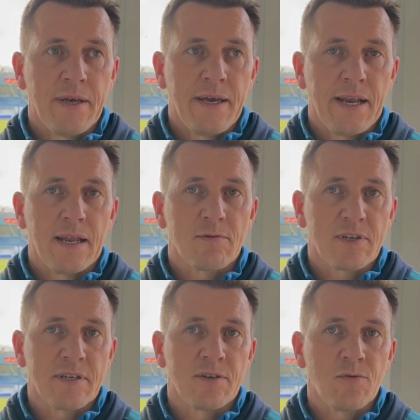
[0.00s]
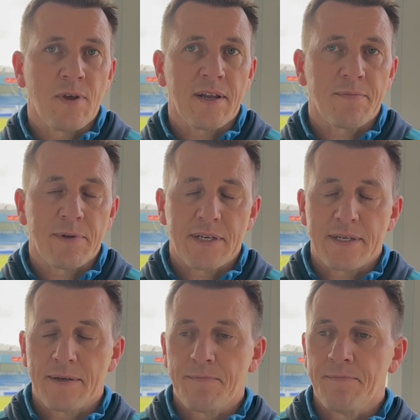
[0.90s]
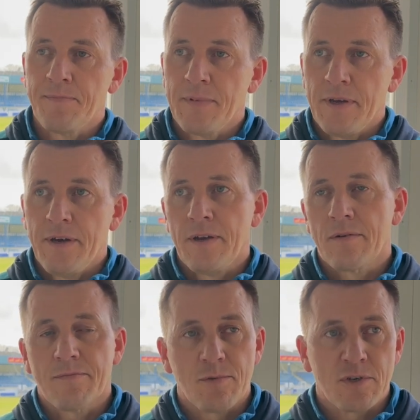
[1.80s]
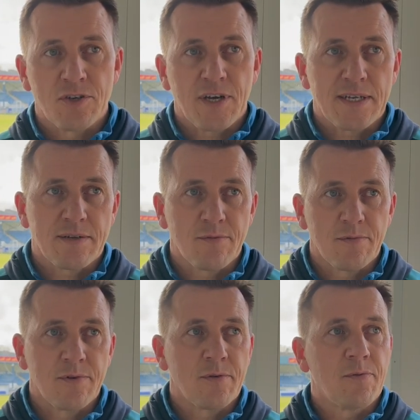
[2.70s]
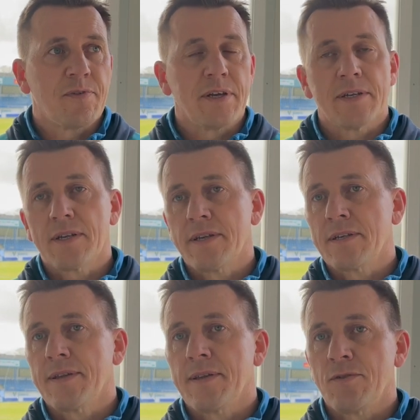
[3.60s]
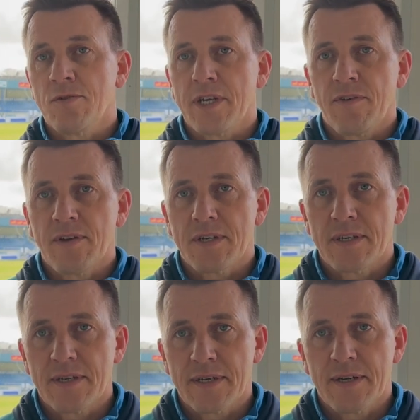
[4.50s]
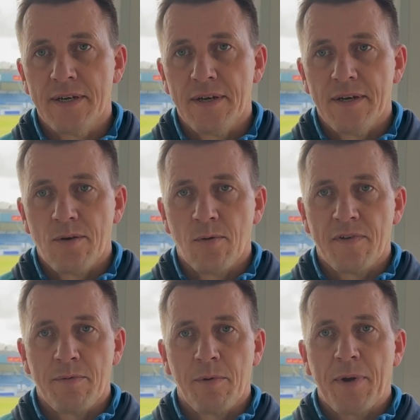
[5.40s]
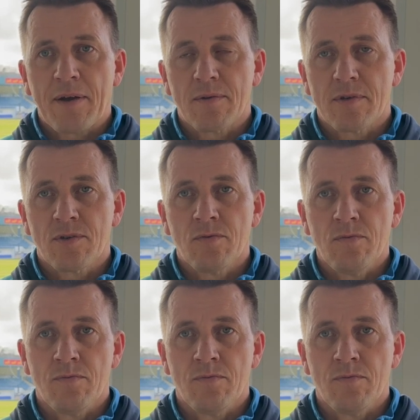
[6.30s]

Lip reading: it allows us to do that. But losing Jazz, so hopefully it's nothing too serious, and hopefully he'll be back with us soon.